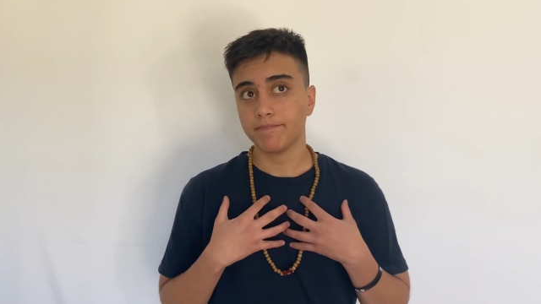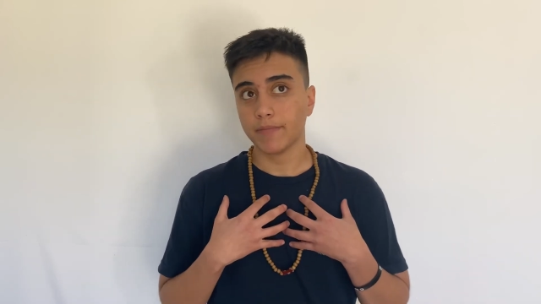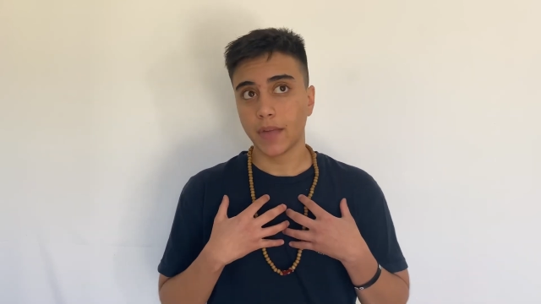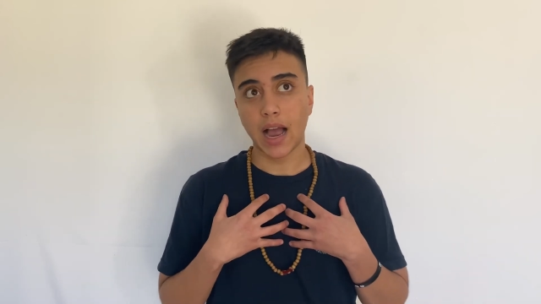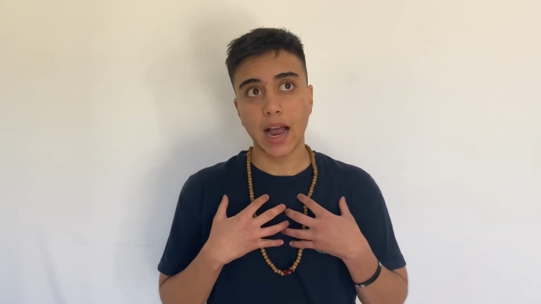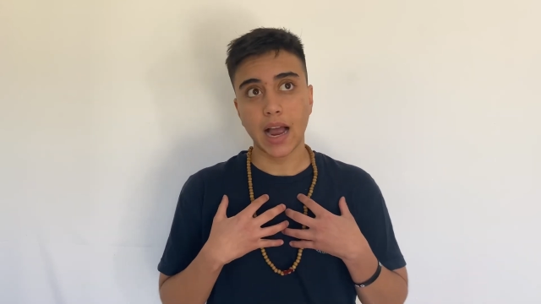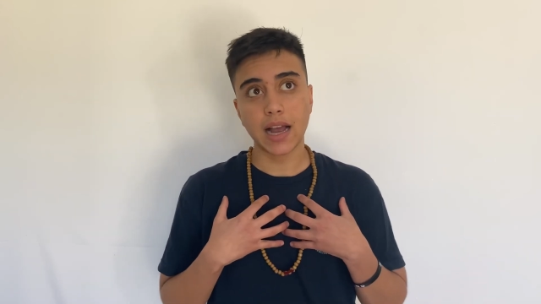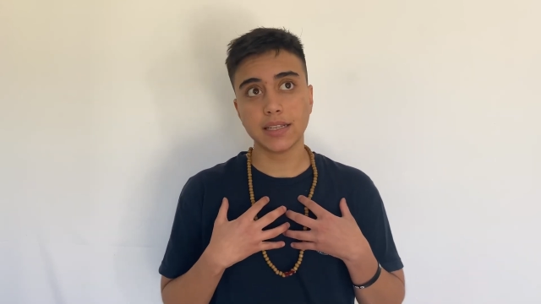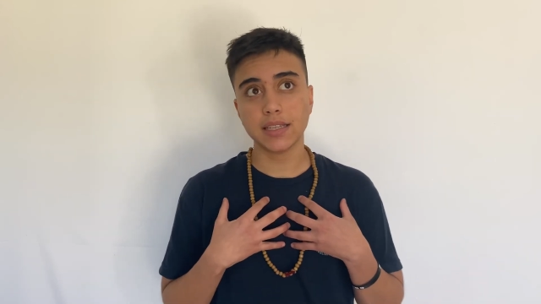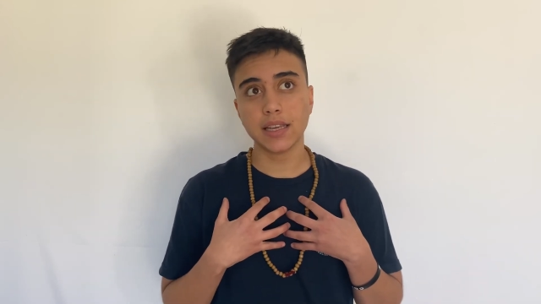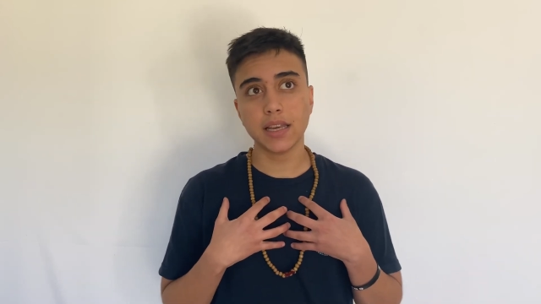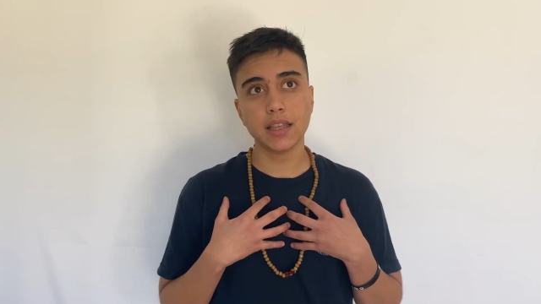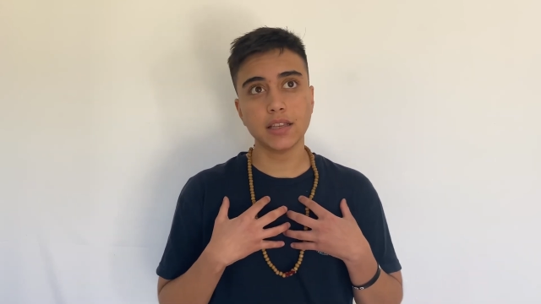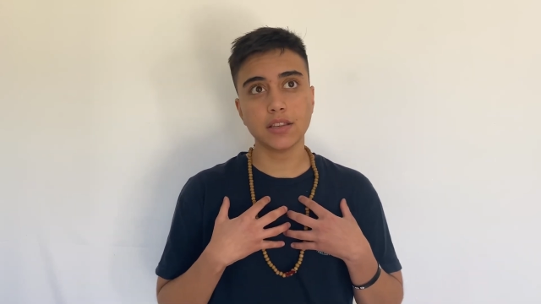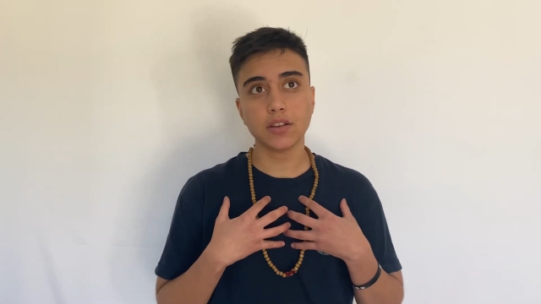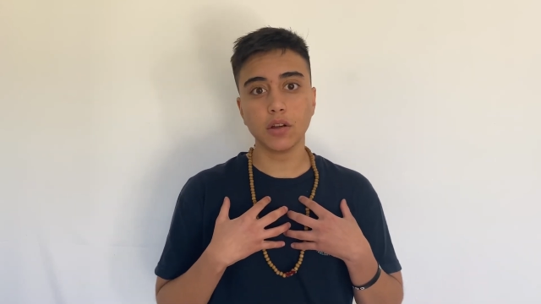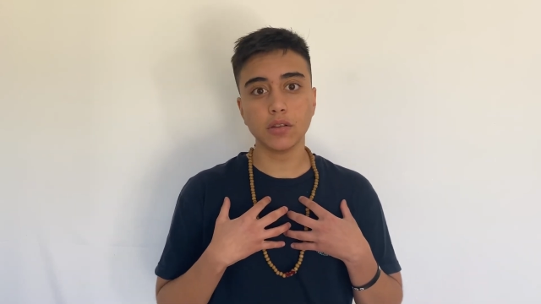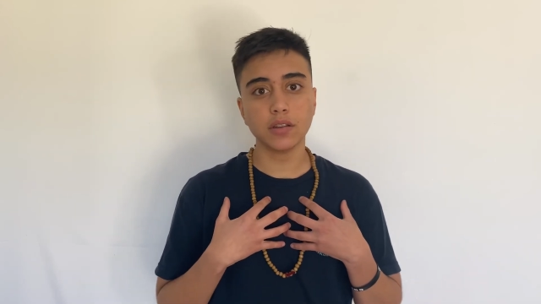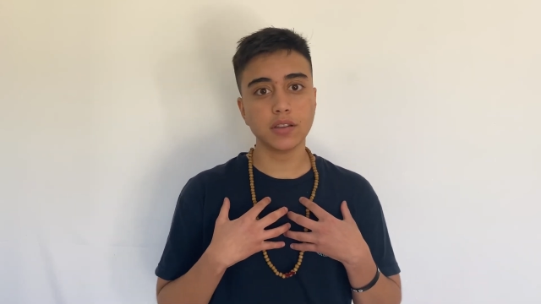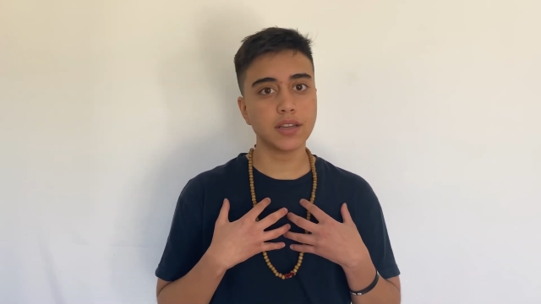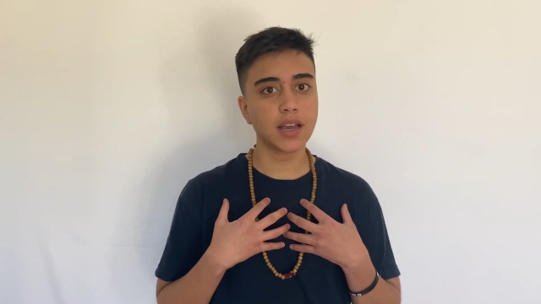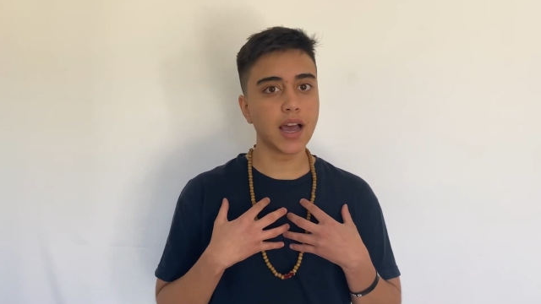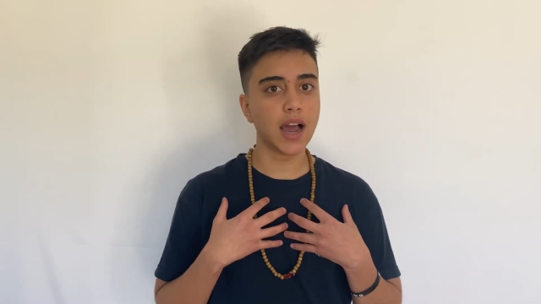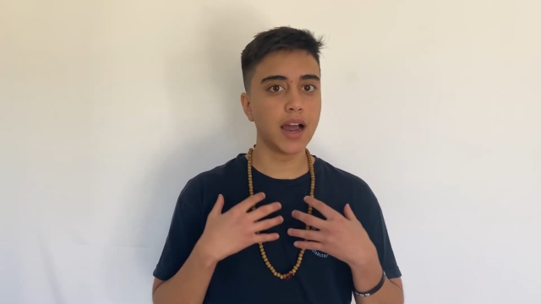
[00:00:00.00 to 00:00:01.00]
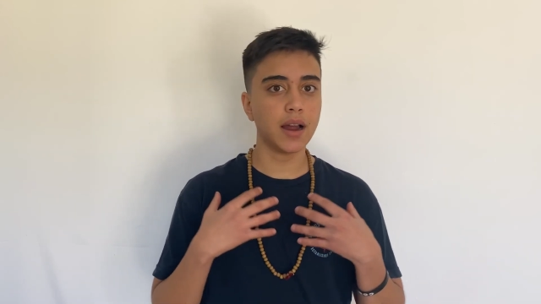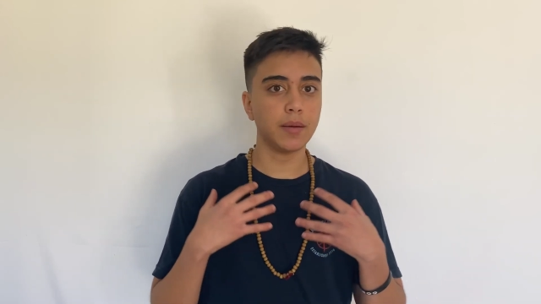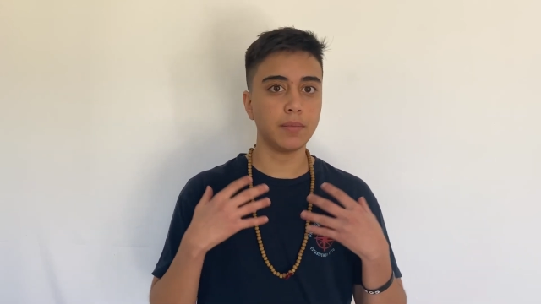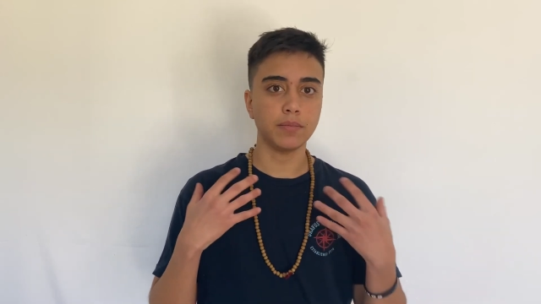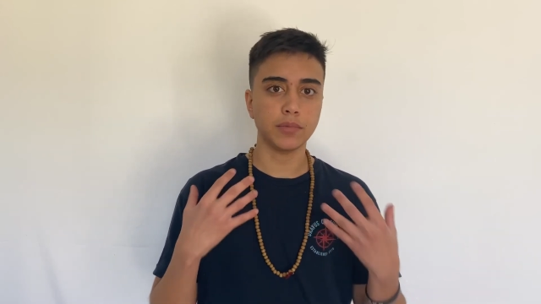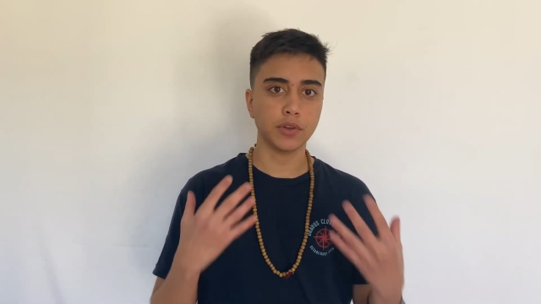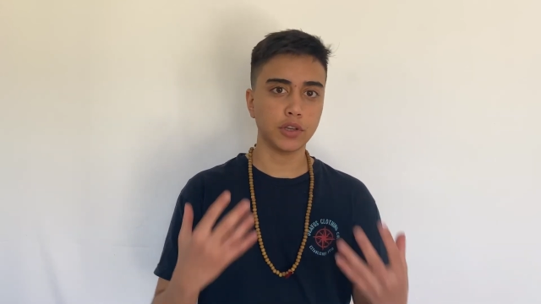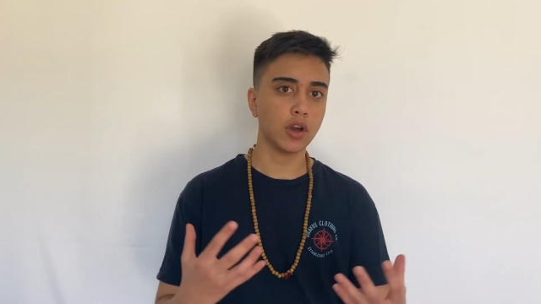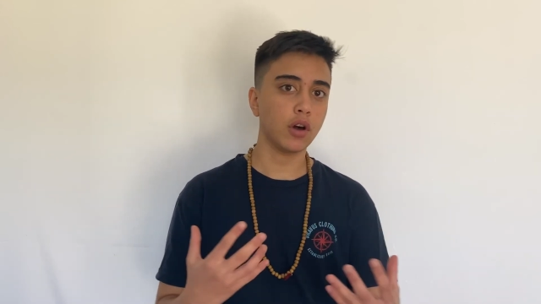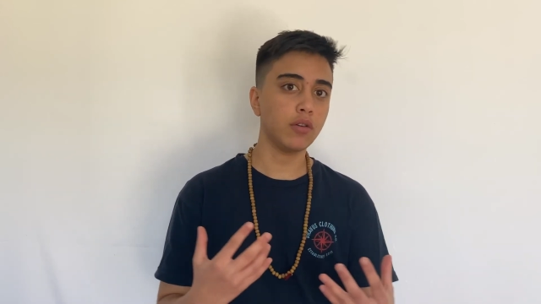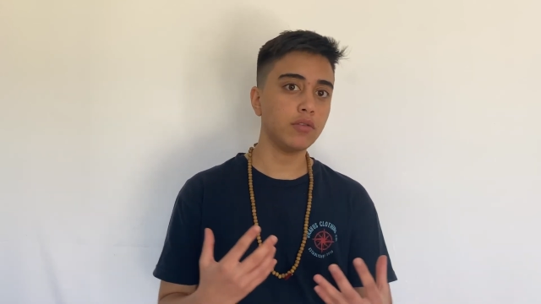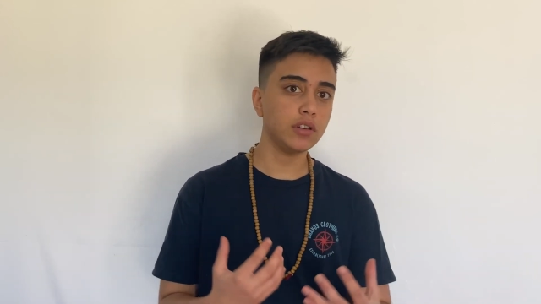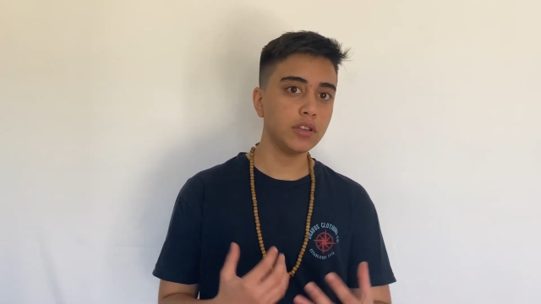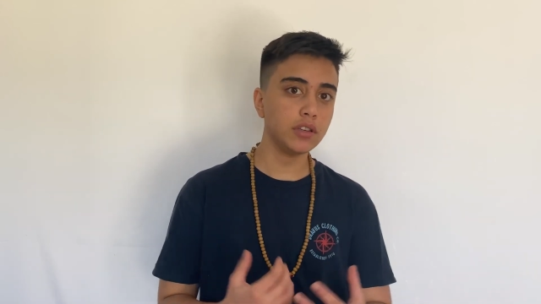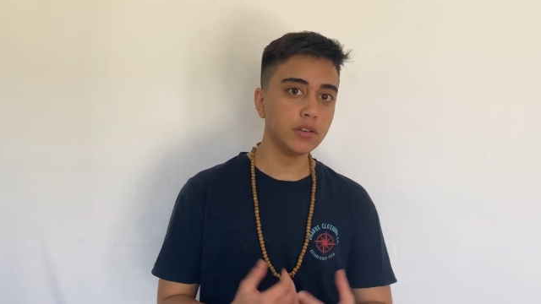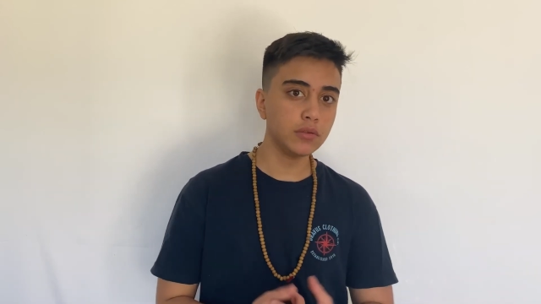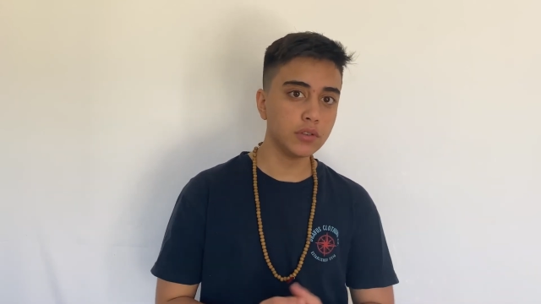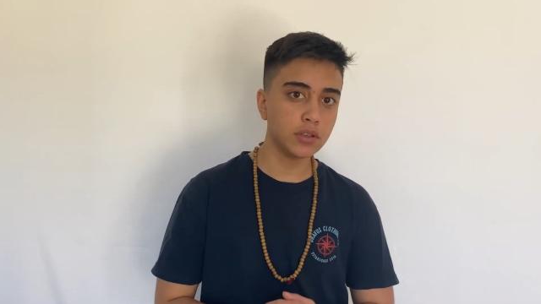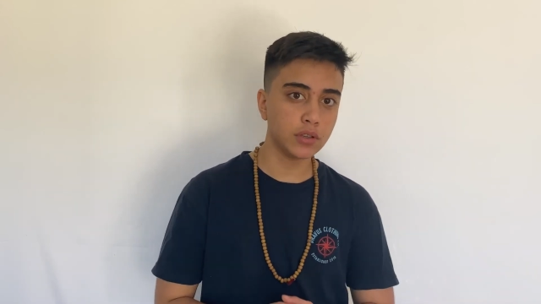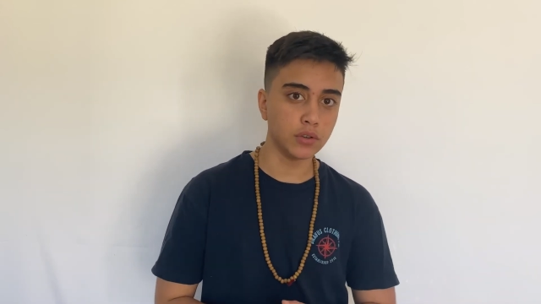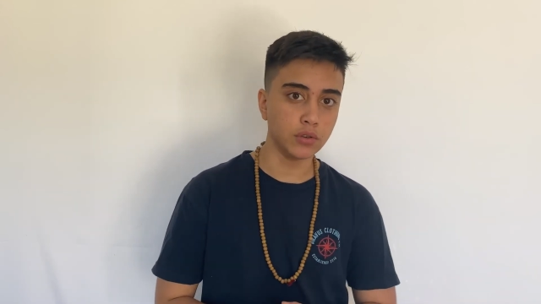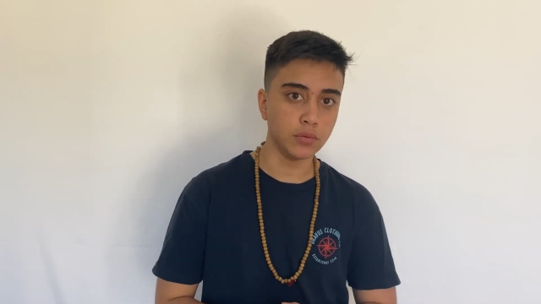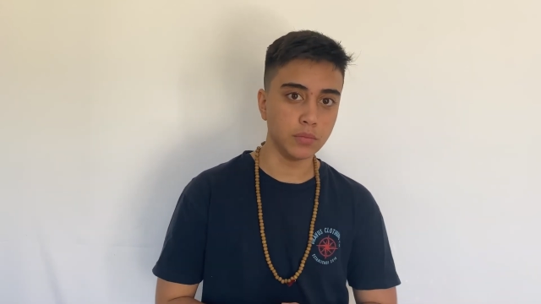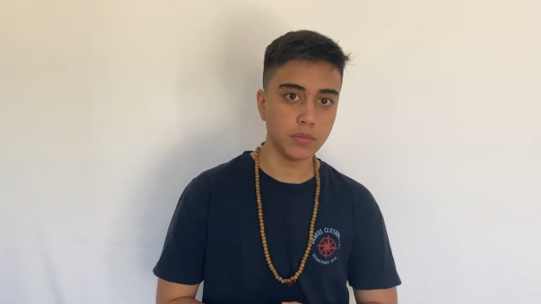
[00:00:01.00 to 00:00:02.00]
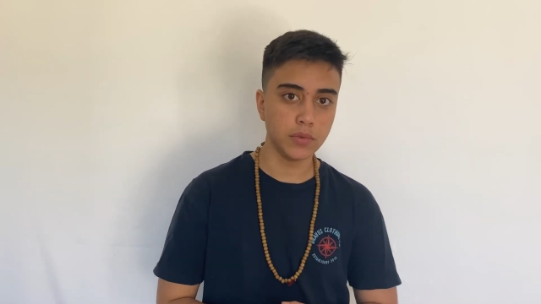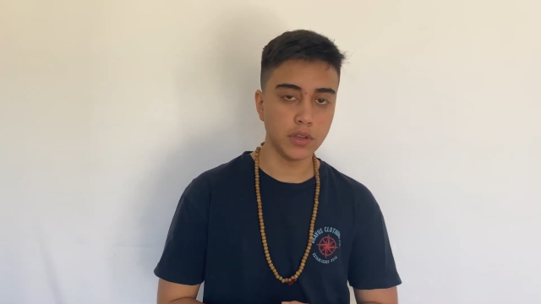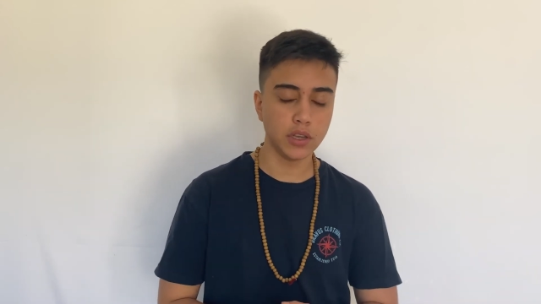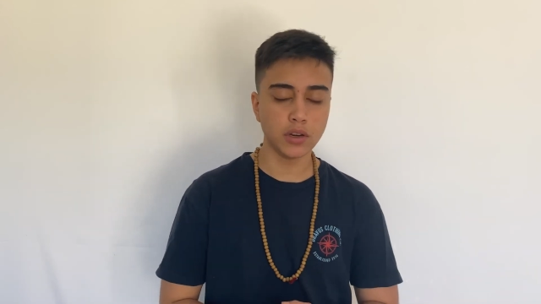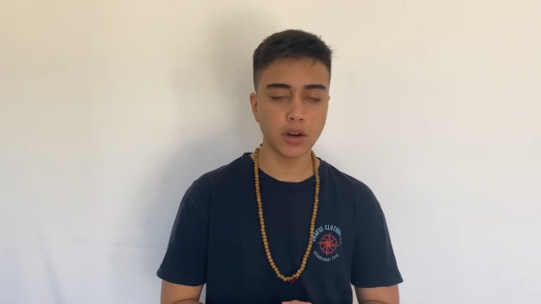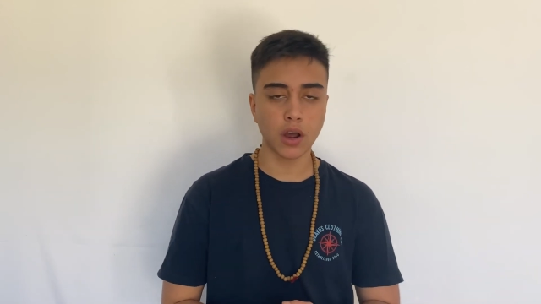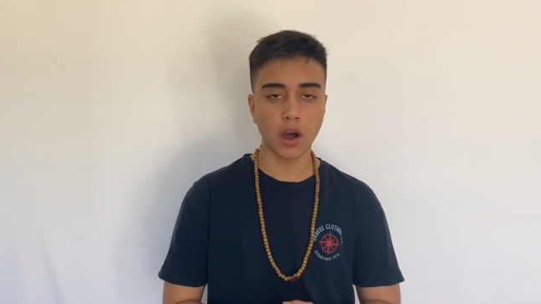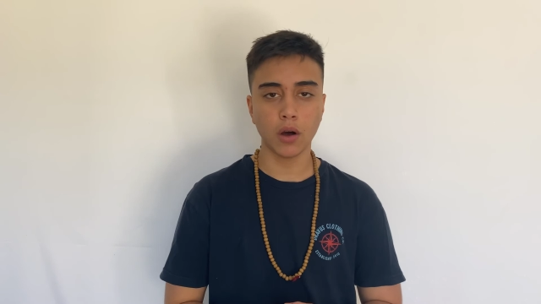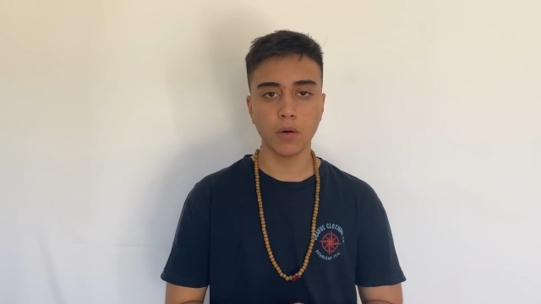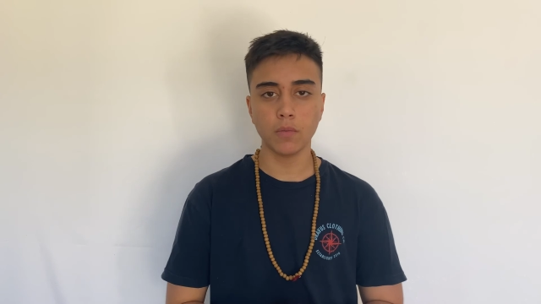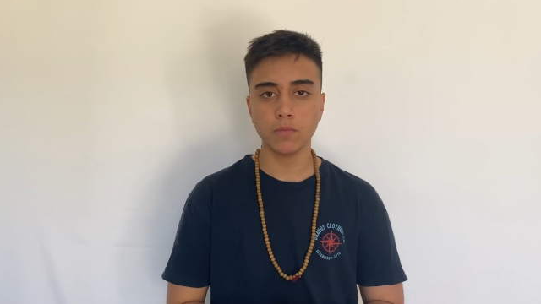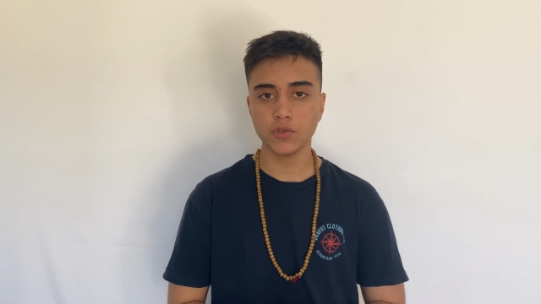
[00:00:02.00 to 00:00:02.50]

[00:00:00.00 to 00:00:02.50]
I say this all the time, go to YouTube, you know,